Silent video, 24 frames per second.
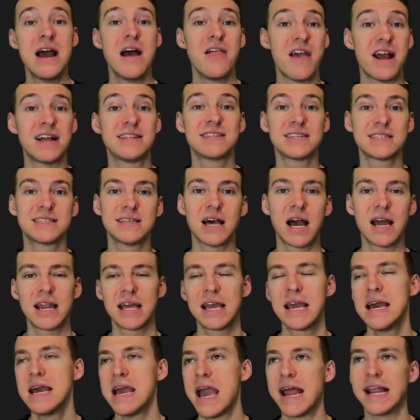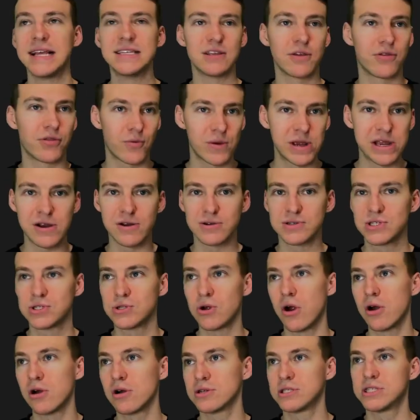that's exciting. And he's a 3-year
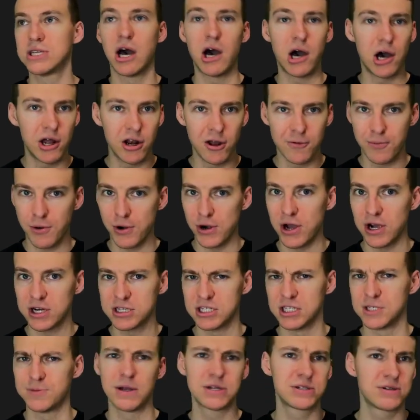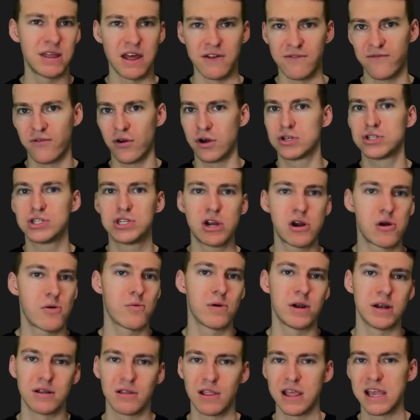starter, ton of production, especially that first year
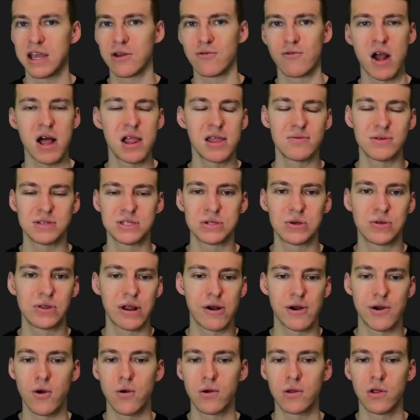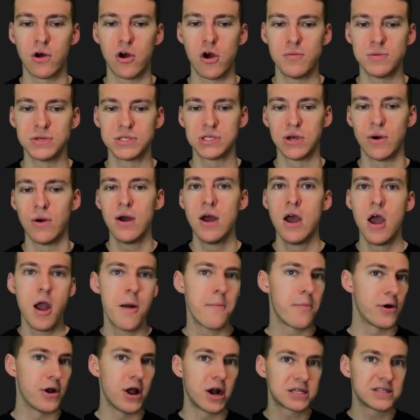when Lincoln Riley was still there in Oklahoma. So
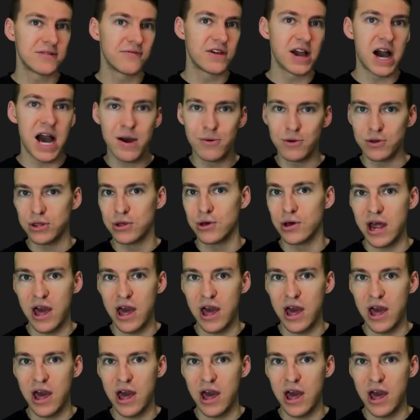productive guy with good